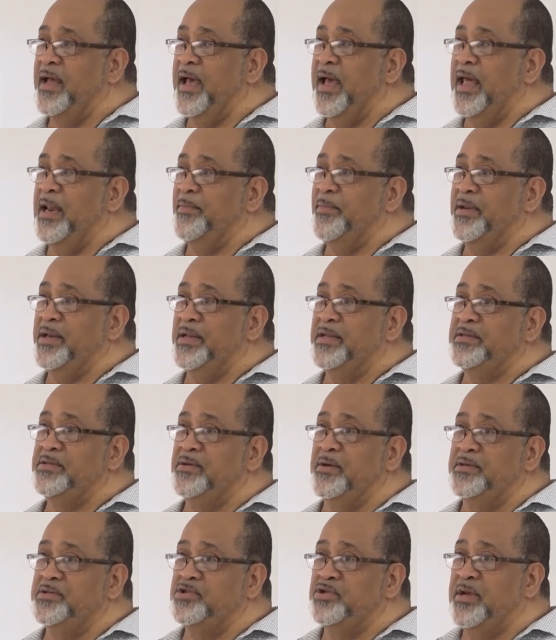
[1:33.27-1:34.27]
and we need
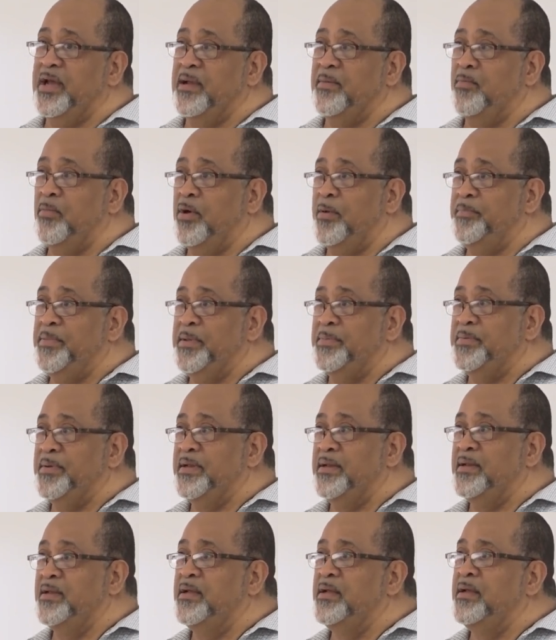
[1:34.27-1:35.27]
to attract more
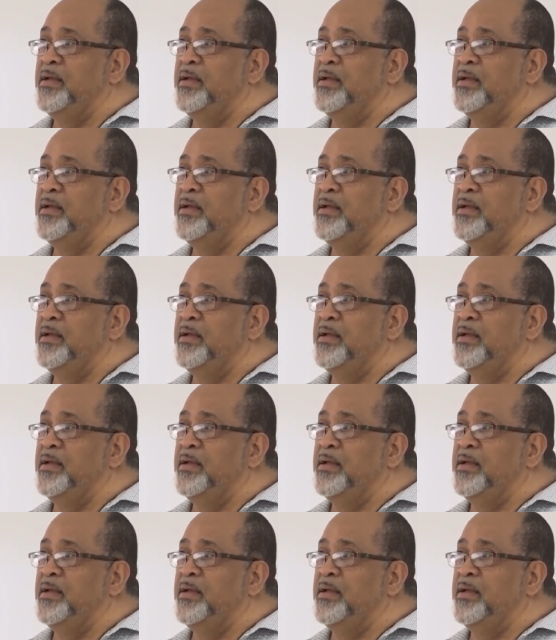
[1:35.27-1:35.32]
people.